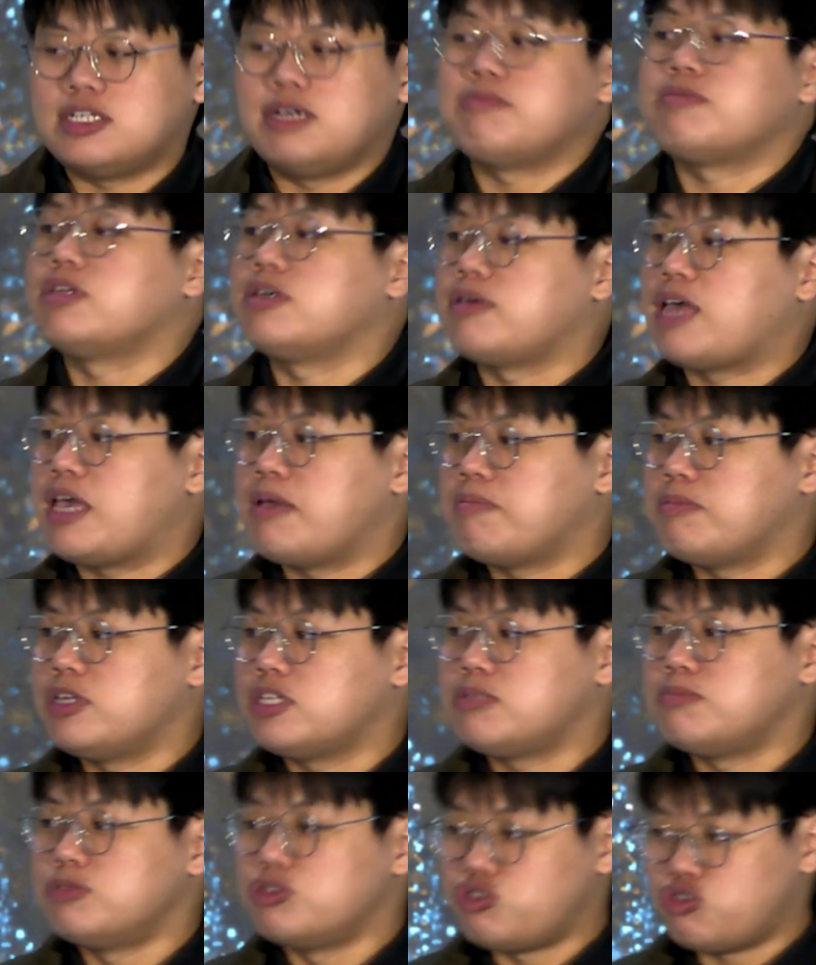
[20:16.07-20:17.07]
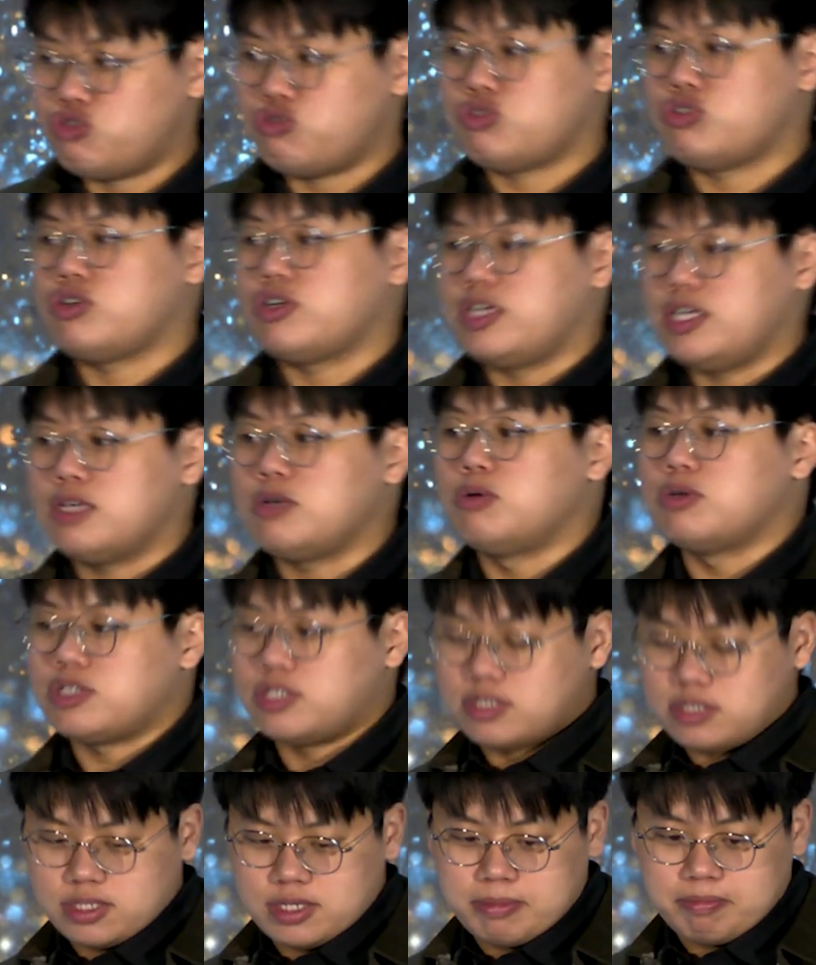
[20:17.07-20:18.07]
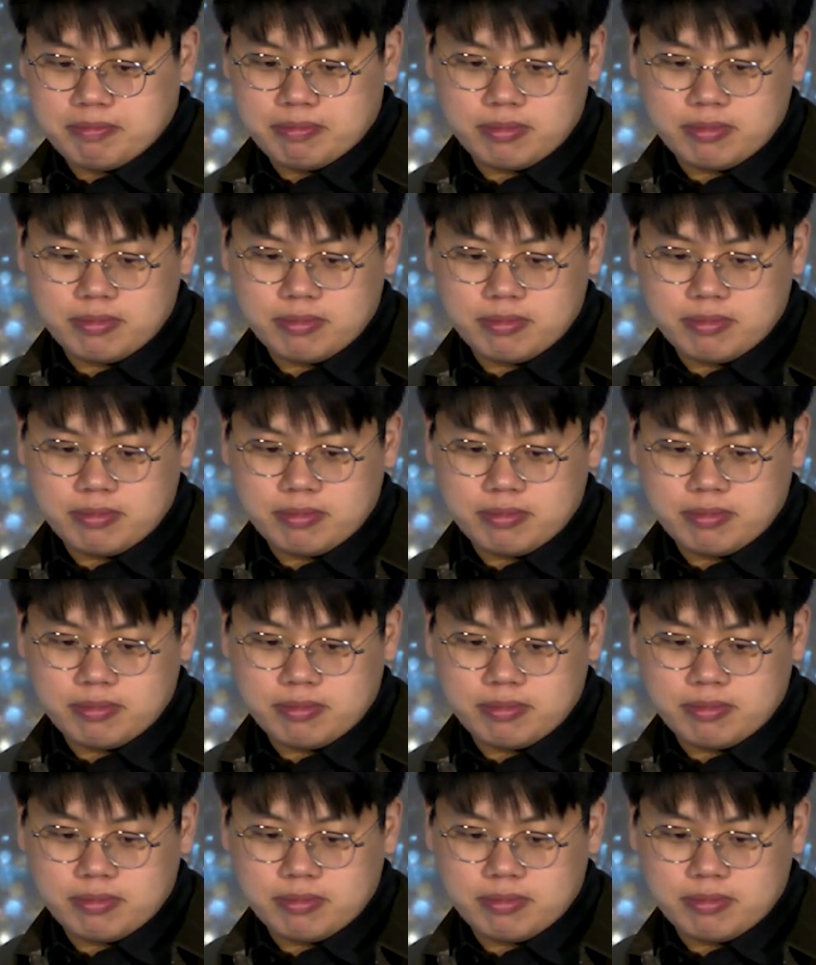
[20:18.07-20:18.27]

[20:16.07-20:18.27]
the AMD's mature ecosystem.